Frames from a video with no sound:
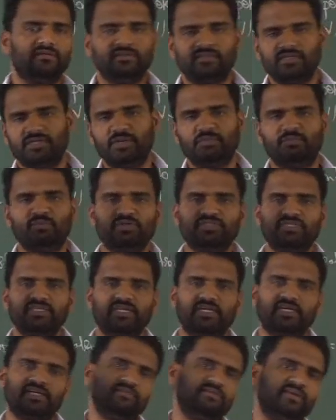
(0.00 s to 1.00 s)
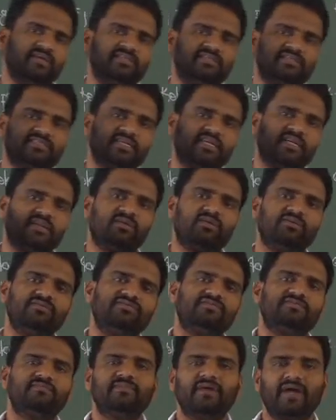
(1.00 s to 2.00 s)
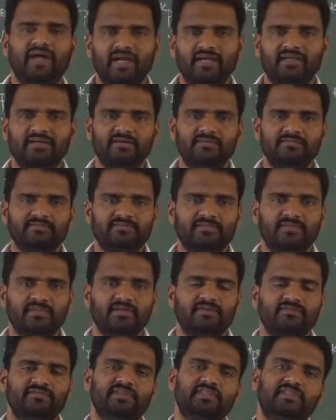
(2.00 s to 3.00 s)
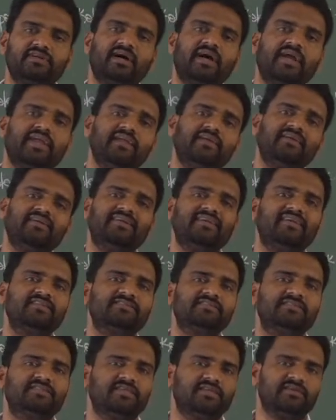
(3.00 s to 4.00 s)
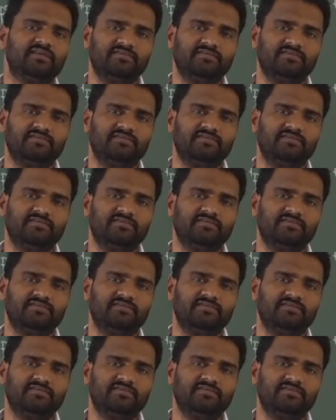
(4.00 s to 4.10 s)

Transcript: deposited at the center of atom with high density.